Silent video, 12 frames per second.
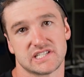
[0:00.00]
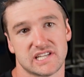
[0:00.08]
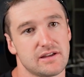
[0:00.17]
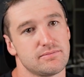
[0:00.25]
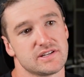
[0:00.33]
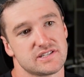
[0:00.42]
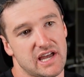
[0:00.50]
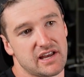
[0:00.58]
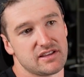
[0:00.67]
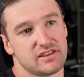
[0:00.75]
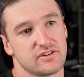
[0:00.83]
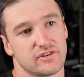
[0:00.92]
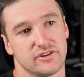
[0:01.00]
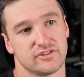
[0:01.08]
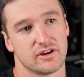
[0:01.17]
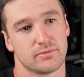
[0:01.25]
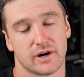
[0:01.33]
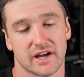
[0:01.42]
steepness, anything on a
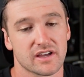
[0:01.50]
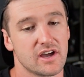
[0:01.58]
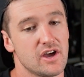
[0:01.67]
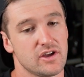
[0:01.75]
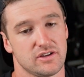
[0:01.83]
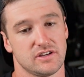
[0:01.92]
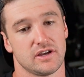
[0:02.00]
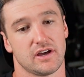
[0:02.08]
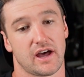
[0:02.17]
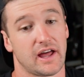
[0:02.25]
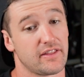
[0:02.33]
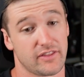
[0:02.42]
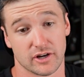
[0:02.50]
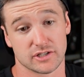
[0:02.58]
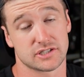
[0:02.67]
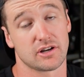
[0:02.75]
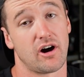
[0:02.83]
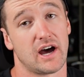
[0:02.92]
dirt bike, yeah, at
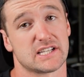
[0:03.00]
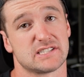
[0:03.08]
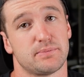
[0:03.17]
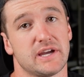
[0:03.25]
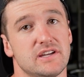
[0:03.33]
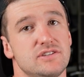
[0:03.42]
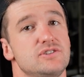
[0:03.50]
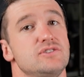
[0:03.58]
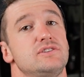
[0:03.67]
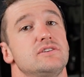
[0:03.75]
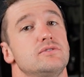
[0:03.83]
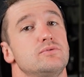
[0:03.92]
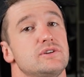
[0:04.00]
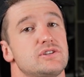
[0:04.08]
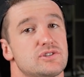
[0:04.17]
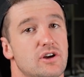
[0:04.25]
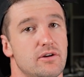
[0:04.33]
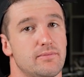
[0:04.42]
those high speeds, you deal with
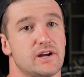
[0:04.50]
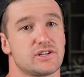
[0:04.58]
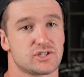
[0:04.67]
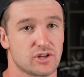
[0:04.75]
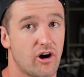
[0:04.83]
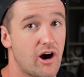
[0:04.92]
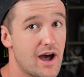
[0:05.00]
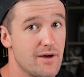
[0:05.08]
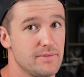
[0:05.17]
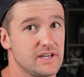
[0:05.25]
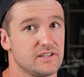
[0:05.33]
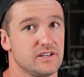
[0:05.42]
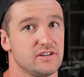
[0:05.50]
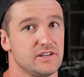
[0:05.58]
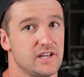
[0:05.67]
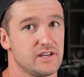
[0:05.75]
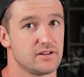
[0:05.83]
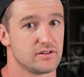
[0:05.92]
so much timing that you
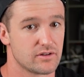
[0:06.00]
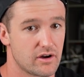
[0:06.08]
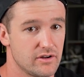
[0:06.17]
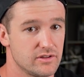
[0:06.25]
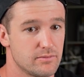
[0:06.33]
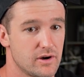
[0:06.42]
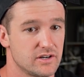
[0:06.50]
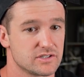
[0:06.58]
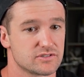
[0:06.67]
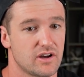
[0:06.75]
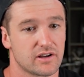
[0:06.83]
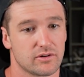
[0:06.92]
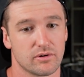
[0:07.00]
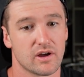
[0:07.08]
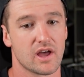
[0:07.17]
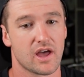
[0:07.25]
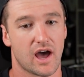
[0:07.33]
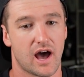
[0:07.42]
need to know the motorcycle,
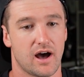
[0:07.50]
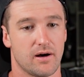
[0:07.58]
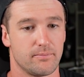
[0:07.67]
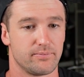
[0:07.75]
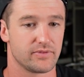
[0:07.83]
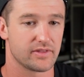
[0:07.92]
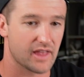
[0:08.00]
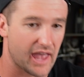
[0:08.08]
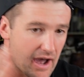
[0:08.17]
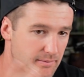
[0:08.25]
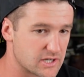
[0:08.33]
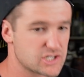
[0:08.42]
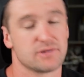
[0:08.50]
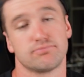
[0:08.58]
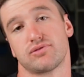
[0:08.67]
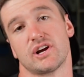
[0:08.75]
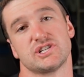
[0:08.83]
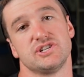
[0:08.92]
how much
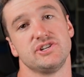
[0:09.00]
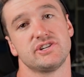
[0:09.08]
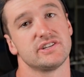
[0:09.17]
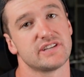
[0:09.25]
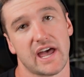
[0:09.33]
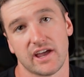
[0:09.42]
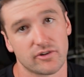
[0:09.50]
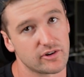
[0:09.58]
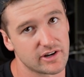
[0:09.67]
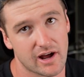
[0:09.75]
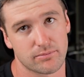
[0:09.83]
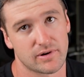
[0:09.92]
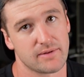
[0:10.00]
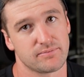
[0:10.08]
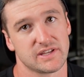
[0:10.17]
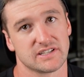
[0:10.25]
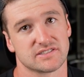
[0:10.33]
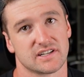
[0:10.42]
compression you can take on an up ramp,
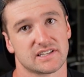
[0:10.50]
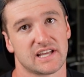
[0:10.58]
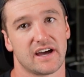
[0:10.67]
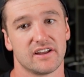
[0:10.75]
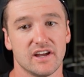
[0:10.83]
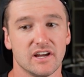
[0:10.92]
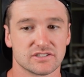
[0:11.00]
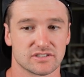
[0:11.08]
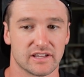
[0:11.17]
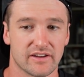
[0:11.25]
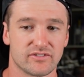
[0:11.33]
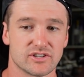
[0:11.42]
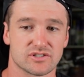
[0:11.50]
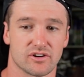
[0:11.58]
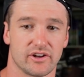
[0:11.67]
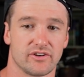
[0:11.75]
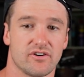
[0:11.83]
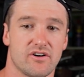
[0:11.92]
things like that. So they've just
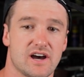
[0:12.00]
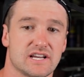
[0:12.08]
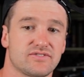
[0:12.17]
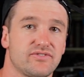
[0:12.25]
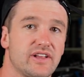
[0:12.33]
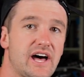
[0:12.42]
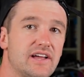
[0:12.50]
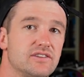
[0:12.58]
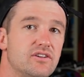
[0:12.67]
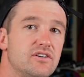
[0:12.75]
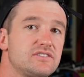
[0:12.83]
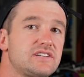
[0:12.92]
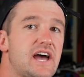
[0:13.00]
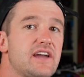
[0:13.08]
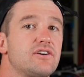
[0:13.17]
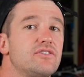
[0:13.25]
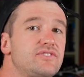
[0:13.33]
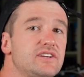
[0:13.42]
got a nice, flat, long
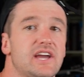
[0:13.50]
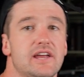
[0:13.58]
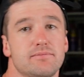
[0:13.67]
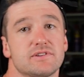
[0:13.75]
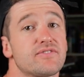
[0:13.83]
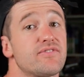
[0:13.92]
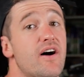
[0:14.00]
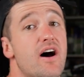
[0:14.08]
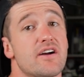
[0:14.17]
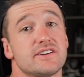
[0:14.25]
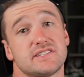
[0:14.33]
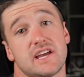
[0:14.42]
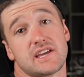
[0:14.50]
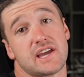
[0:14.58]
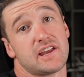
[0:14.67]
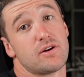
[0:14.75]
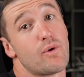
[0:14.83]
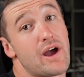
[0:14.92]
takeoff to get him as far as they
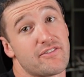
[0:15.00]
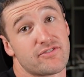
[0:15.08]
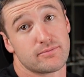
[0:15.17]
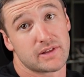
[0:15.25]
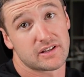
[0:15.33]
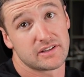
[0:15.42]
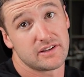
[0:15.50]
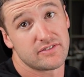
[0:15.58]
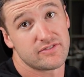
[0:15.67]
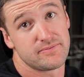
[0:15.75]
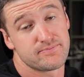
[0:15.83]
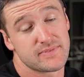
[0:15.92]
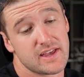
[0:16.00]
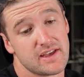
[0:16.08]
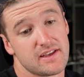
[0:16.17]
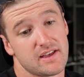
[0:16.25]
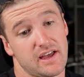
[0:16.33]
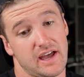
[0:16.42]
can away from the cliff.
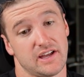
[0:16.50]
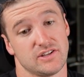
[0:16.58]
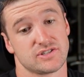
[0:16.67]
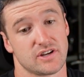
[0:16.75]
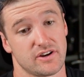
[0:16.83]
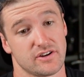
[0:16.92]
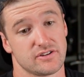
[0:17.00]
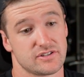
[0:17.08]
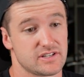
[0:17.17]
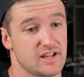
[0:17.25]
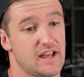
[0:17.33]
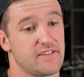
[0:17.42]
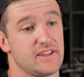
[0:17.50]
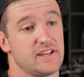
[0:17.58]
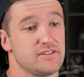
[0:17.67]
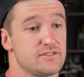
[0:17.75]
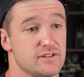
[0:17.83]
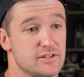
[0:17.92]
And
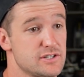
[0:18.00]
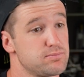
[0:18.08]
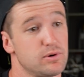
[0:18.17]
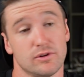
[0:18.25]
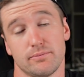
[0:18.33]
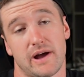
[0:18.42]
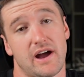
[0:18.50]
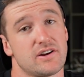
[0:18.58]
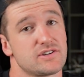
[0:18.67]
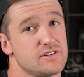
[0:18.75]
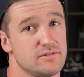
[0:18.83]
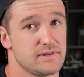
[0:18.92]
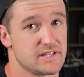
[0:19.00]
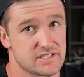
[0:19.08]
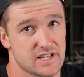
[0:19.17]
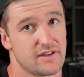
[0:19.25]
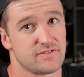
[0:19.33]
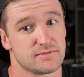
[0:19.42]
then to pull the parachute and be as
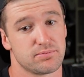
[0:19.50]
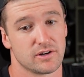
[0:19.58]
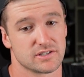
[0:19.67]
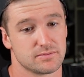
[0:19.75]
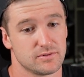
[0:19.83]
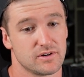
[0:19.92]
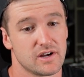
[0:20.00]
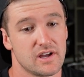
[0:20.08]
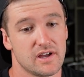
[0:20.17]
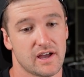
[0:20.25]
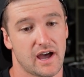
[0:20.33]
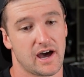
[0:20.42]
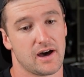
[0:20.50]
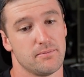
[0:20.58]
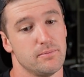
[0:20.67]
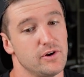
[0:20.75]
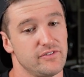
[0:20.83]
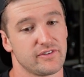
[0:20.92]
safe as possible.
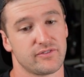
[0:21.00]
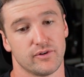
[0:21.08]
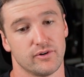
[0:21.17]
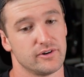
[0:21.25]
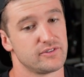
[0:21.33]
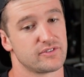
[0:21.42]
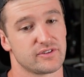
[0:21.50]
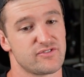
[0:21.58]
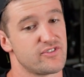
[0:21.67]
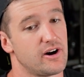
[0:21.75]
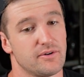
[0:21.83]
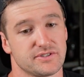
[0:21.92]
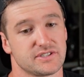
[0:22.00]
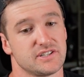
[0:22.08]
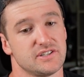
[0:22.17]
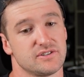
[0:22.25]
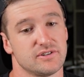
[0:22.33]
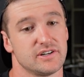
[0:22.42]
Moving forward, if I was
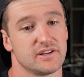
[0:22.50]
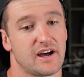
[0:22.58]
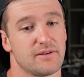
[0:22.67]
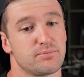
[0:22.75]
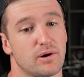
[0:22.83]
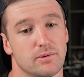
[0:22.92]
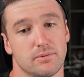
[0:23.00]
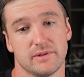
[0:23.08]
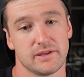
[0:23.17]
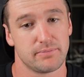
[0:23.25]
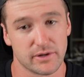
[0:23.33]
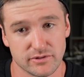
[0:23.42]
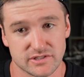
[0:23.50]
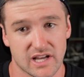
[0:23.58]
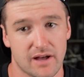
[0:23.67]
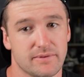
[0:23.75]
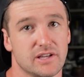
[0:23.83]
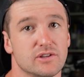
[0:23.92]
gonna do it, I'd probably build
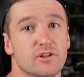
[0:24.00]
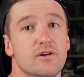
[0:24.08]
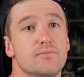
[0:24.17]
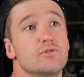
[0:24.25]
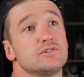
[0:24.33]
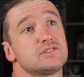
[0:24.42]
something a lot more